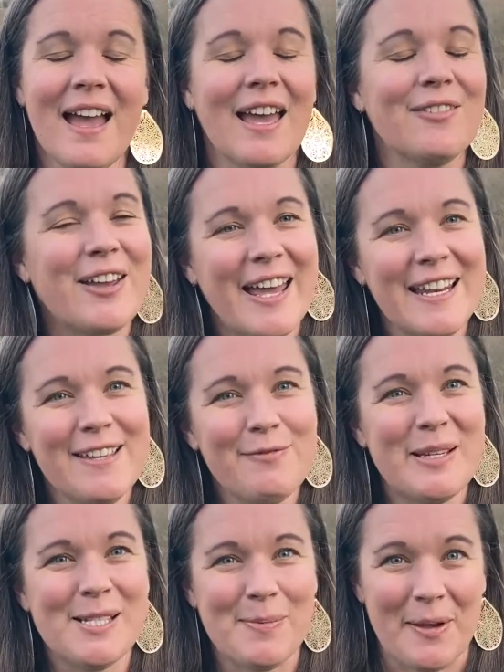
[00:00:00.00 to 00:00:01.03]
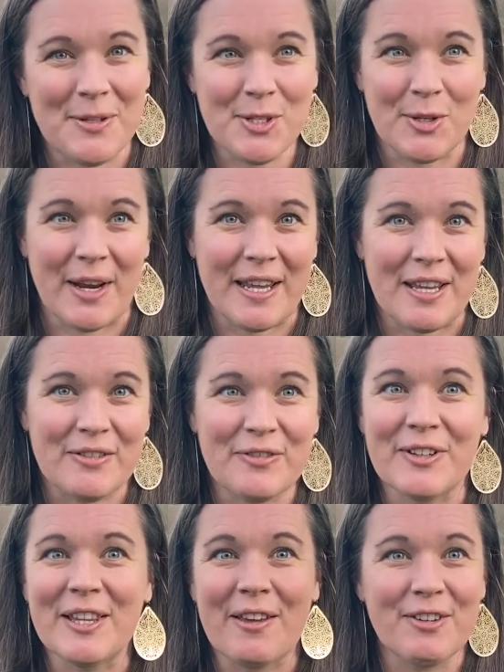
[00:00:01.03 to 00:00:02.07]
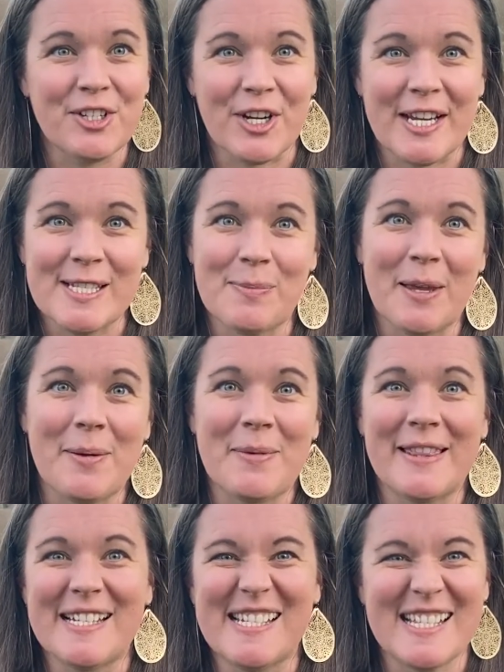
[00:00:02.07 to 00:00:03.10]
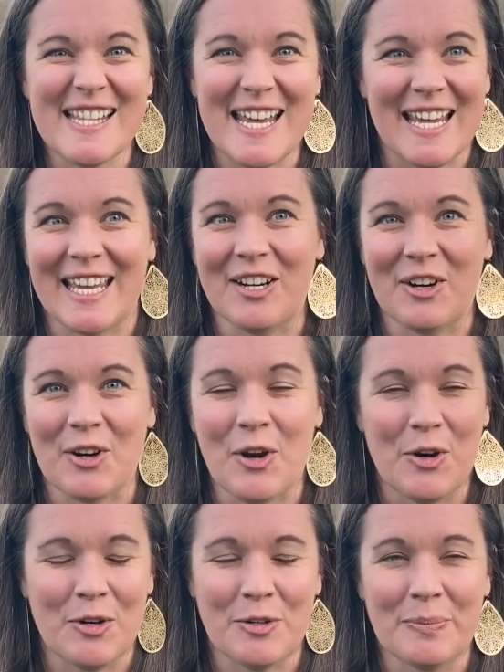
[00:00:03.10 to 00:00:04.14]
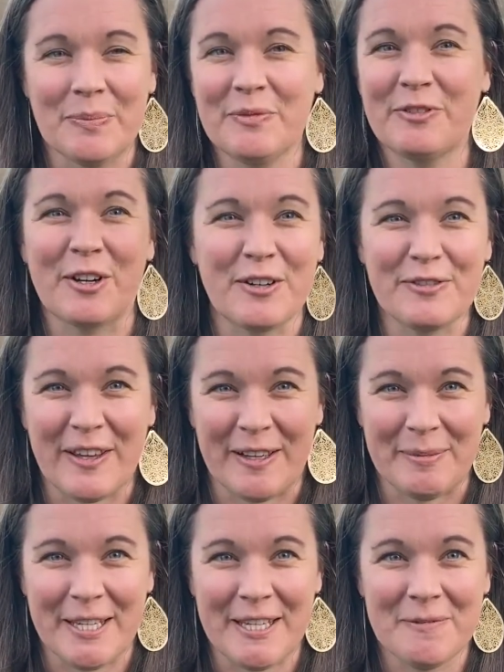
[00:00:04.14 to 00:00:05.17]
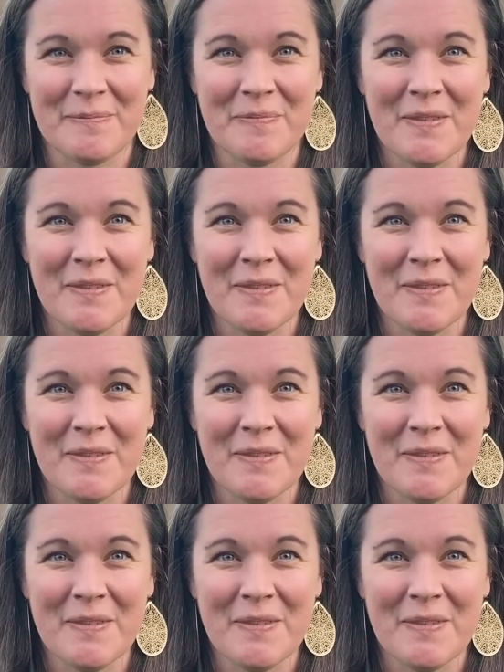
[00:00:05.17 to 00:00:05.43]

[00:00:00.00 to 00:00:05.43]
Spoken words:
I've got to give my spouse credit for love and grace becoming this thing in our home for our family.